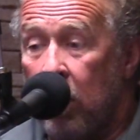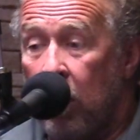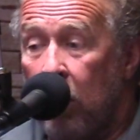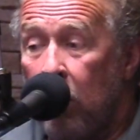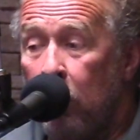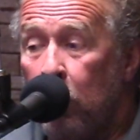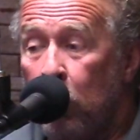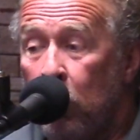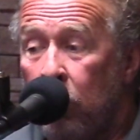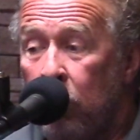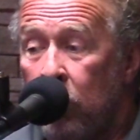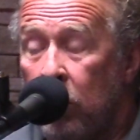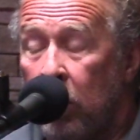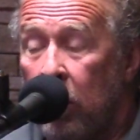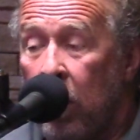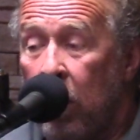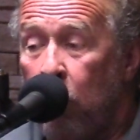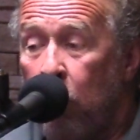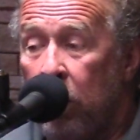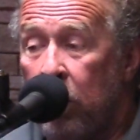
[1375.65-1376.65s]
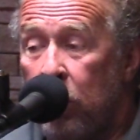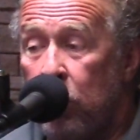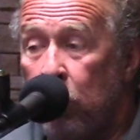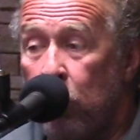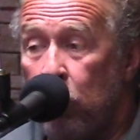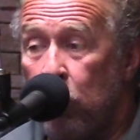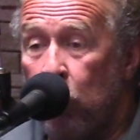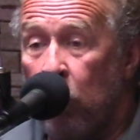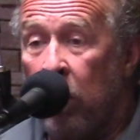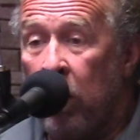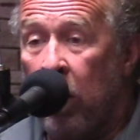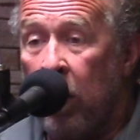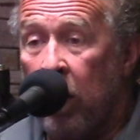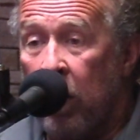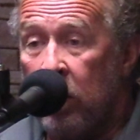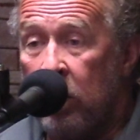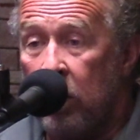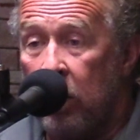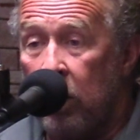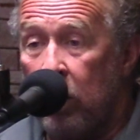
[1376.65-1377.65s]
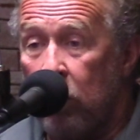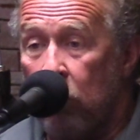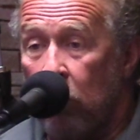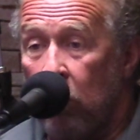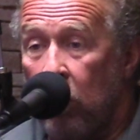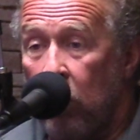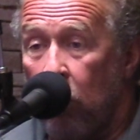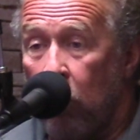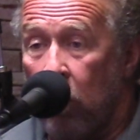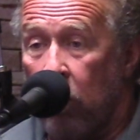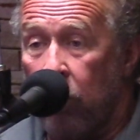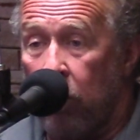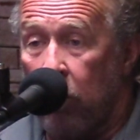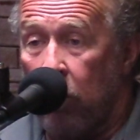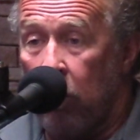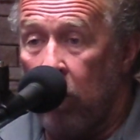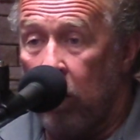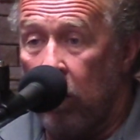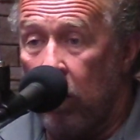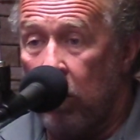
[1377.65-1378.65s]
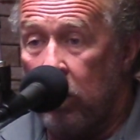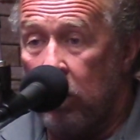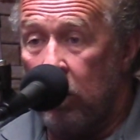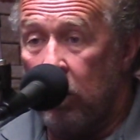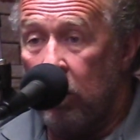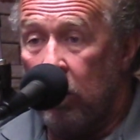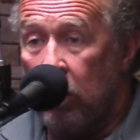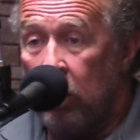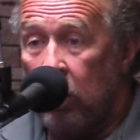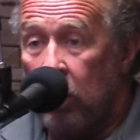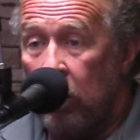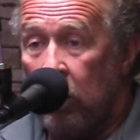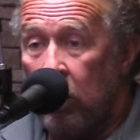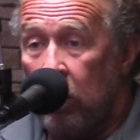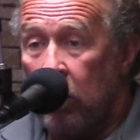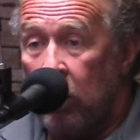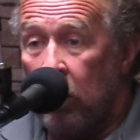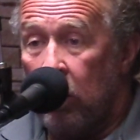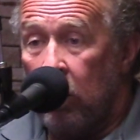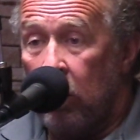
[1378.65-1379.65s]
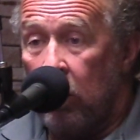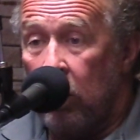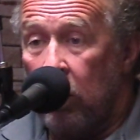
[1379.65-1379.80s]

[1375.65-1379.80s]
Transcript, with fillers: Kyle moved. He went to TrendX, and he's running work for TrendX. Got it.